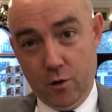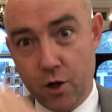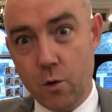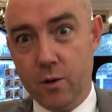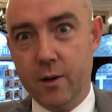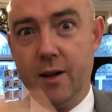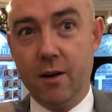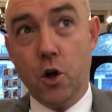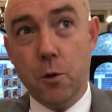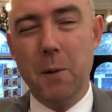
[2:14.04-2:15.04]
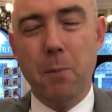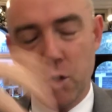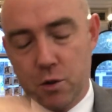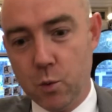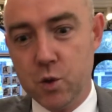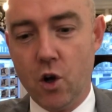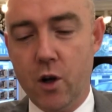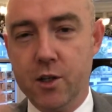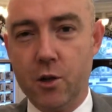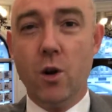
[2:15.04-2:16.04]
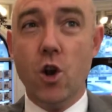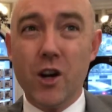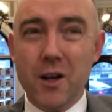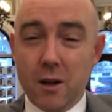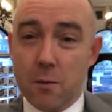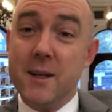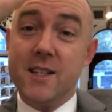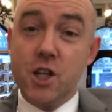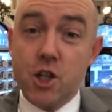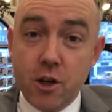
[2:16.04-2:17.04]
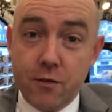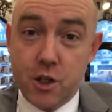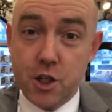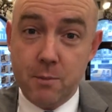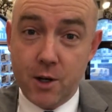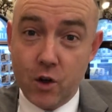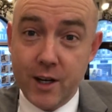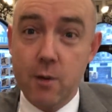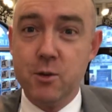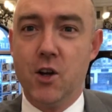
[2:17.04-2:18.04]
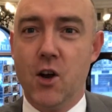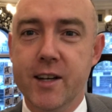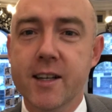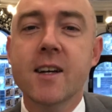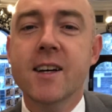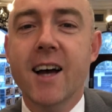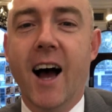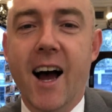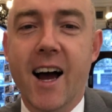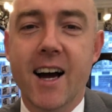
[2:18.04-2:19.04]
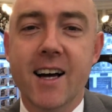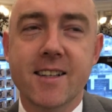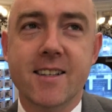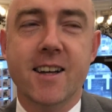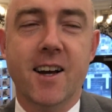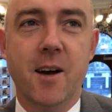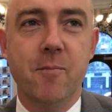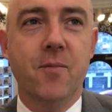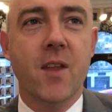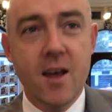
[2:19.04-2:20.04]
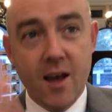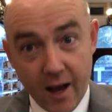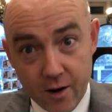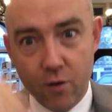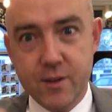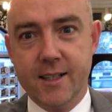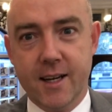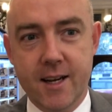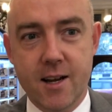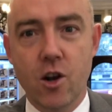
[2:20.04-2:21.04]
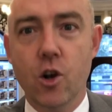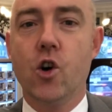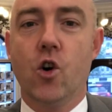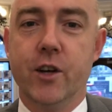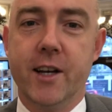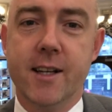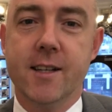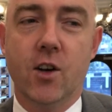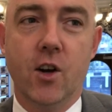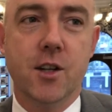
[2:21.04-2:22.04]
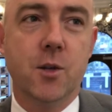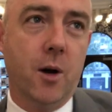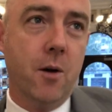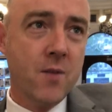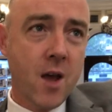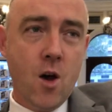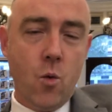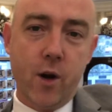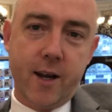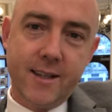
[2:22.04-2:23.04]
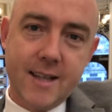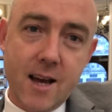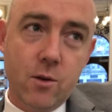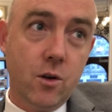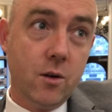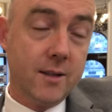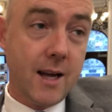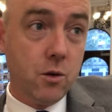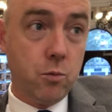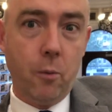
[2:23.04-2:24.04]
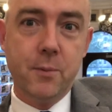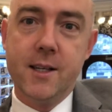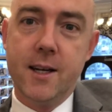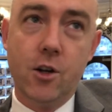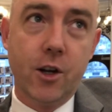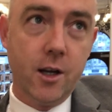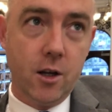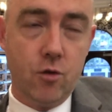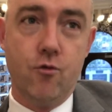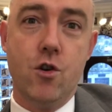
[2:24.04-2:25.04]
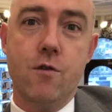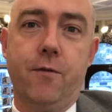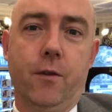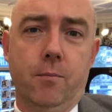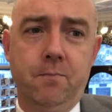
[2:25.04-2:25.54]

so that could be possible signs. So I look at the position of the chimney on the outside, and obviously look on the inside as well. Working down the property, looking at the roof.